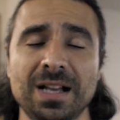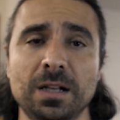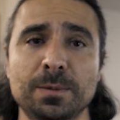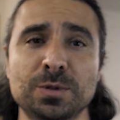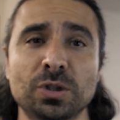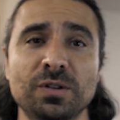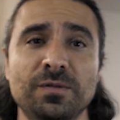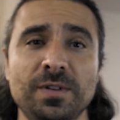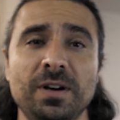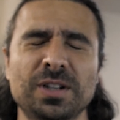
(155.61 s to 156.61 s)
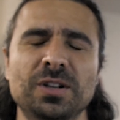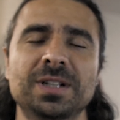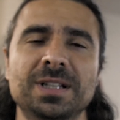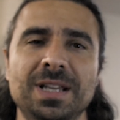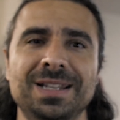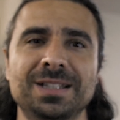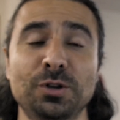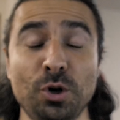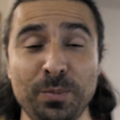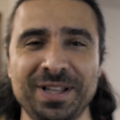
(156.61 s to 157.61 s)
A clubs looking very good in
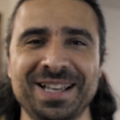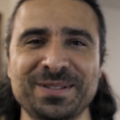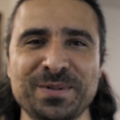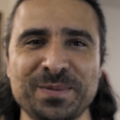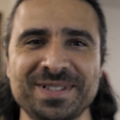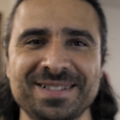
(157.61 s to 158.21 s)
Europa League at the moment.